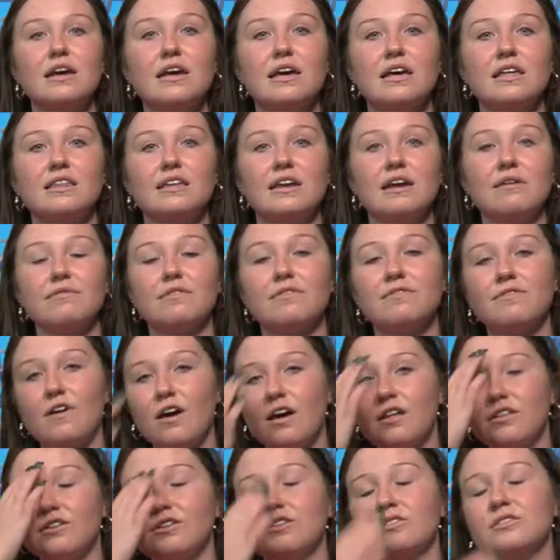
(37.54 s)
In the name of the
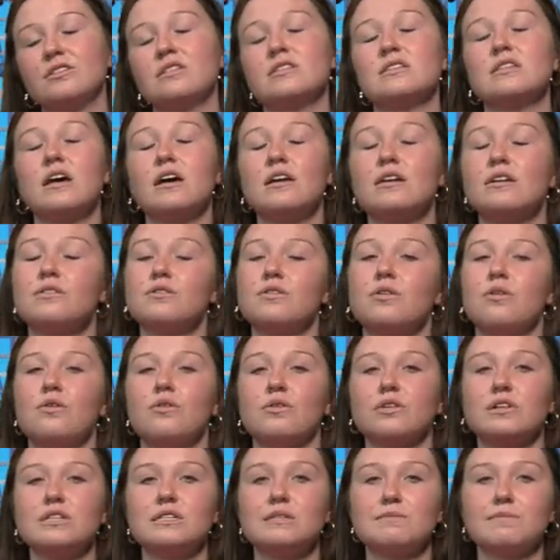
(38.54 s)
Father, and Son, and the
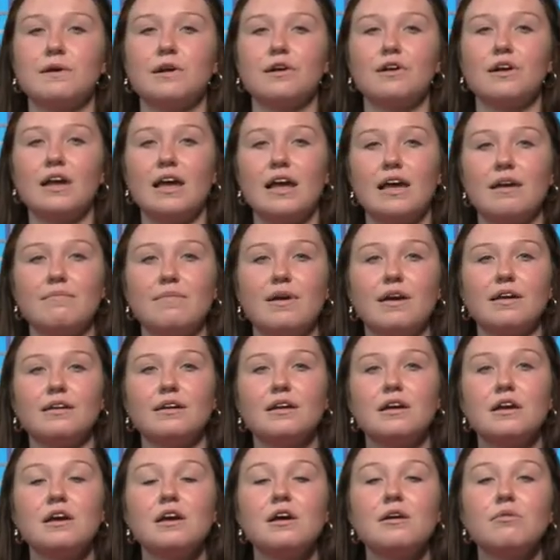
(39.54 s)
Holy Spirit. Amen.
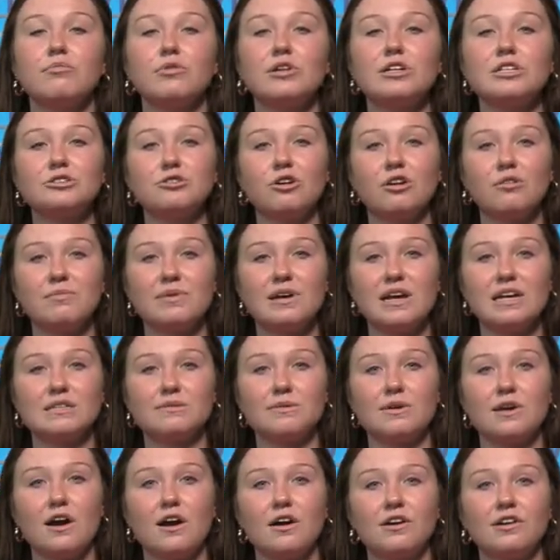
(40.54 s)
Please join me as
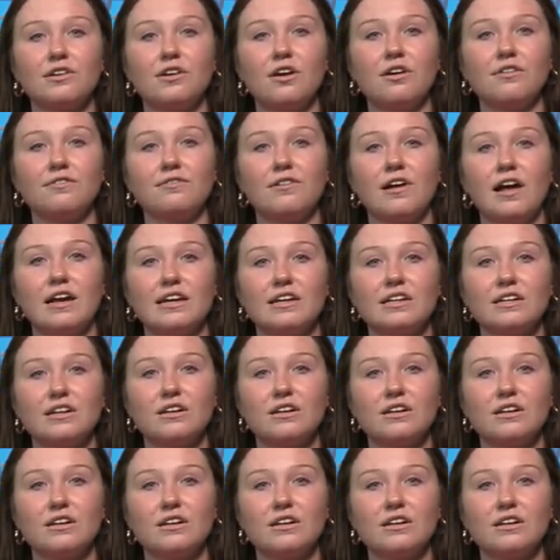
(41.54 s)
we honor our flag and